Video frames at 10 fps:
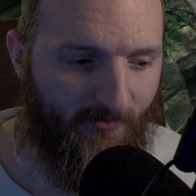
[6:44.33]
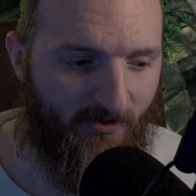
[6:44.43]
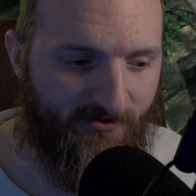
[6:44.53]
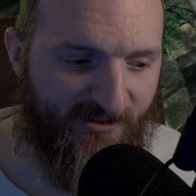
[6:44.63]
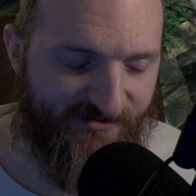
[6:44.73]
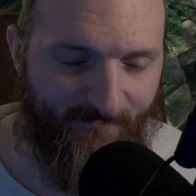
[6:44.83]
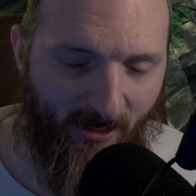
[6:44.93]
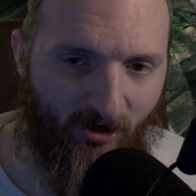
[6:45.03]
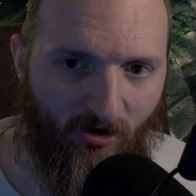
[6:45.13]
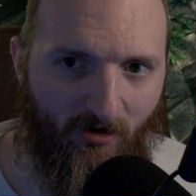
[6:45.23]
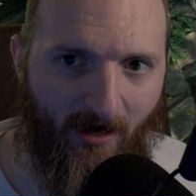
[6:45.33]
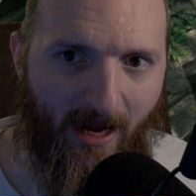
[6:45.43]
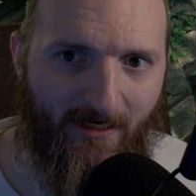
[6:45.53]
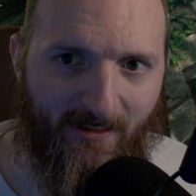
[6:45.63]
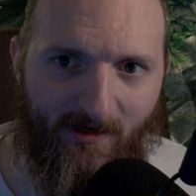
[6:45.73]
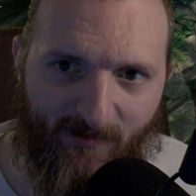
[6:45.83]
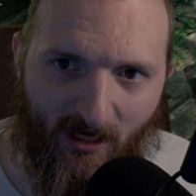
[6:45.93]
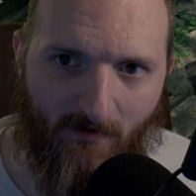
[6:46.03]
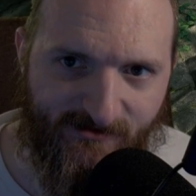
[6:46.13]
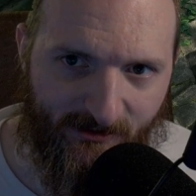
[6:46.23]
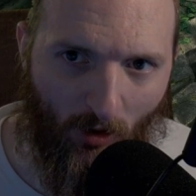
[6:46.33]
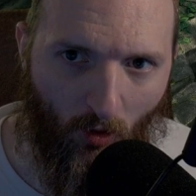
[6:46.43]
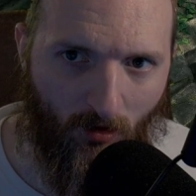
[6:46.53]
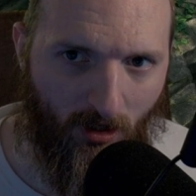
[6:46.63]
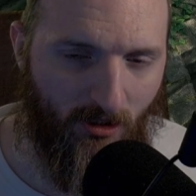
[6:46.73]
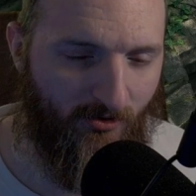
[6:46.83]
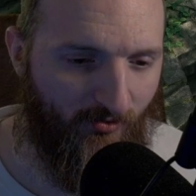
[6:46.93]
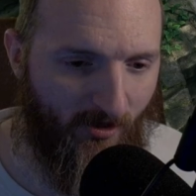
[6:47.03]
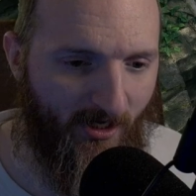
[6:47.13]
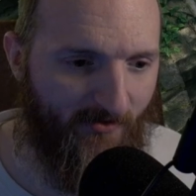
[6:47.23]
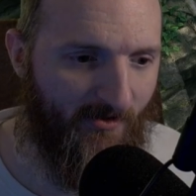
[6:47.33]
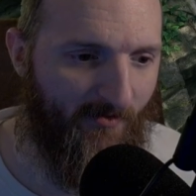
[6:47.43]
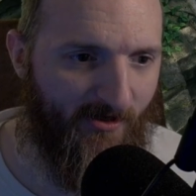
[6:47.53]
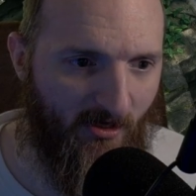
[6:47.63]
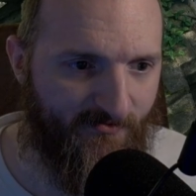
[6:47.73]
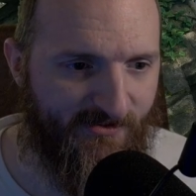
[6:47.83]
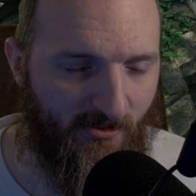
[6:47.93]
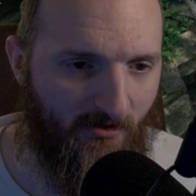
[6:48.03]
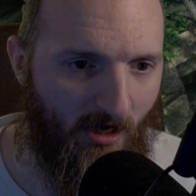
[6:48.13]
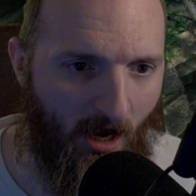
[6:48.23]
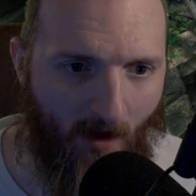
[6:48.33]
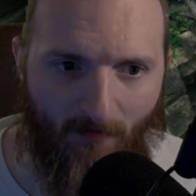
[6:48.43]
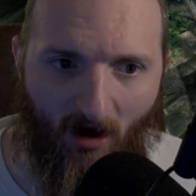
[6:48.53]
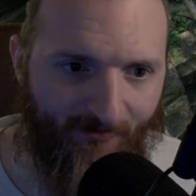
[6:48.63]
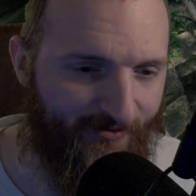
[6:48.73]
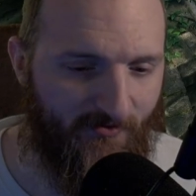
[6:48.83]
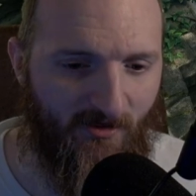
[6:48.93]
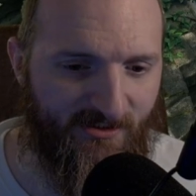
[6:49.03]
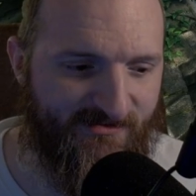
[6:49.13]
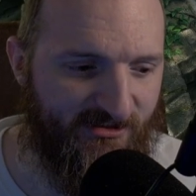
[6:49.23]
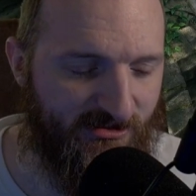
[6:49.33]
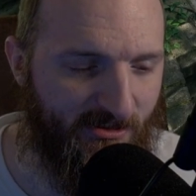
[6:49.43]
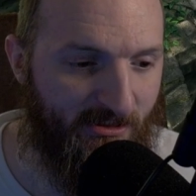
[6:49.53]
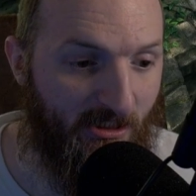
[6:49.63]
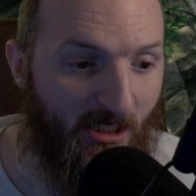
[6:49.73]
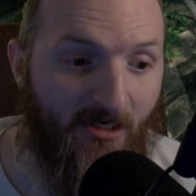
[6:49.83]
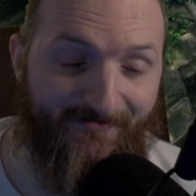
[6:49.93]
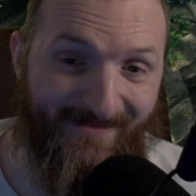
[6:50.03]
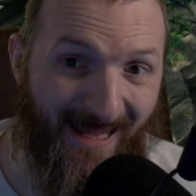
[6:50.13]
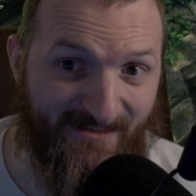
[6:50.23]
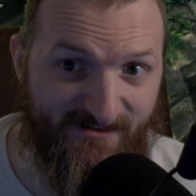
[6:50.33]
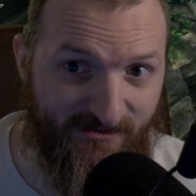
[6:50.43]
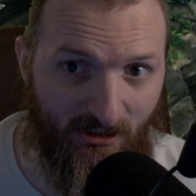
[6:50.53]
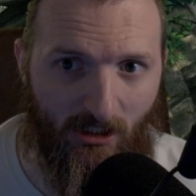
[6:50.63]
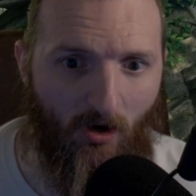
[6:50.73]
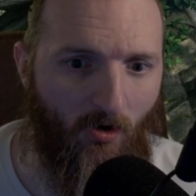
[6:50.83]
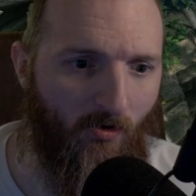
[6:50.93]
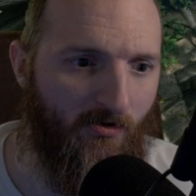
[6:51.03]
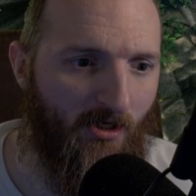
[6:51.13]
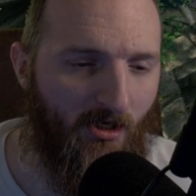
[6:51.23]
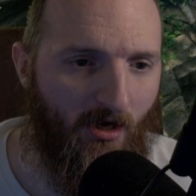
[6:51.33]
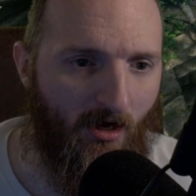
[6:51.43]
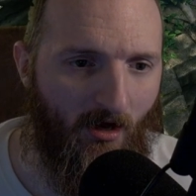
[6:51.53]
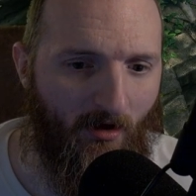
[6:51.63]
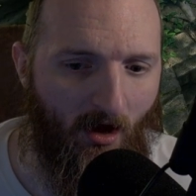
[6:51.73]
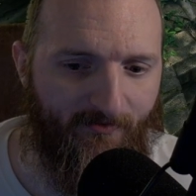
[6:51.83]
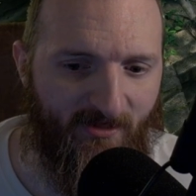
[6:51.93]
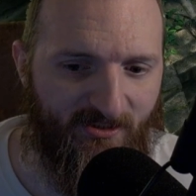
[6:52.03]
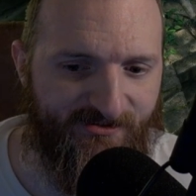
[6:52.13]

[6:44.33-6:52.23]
Despair, and it becomes an aura, right? It becomes a buff, essentially. That's the goal of this,